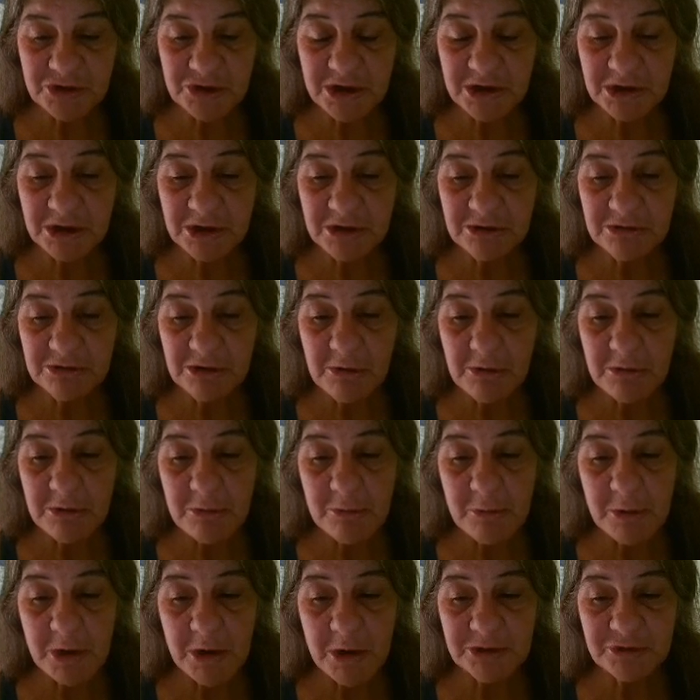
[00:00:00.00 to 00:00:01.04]
and can lower
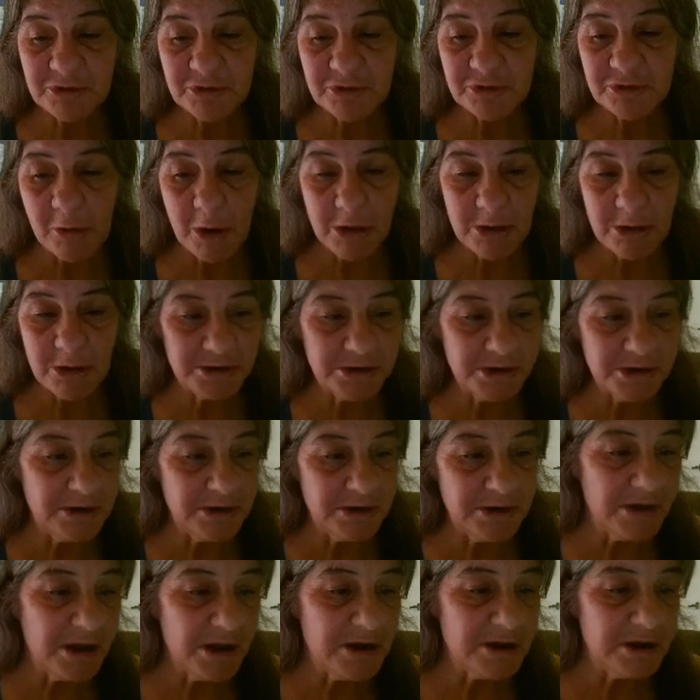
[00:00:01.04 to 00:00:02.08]
one's quality
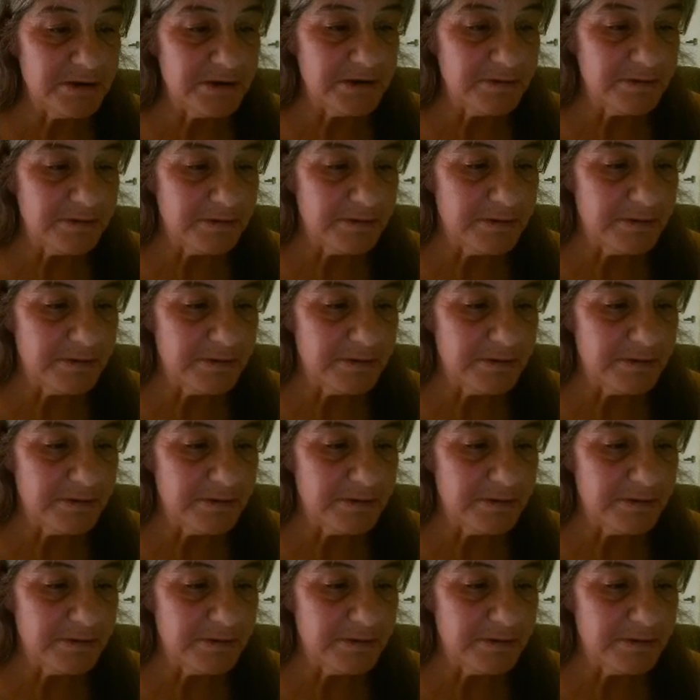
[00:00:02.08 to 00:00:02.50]
of life.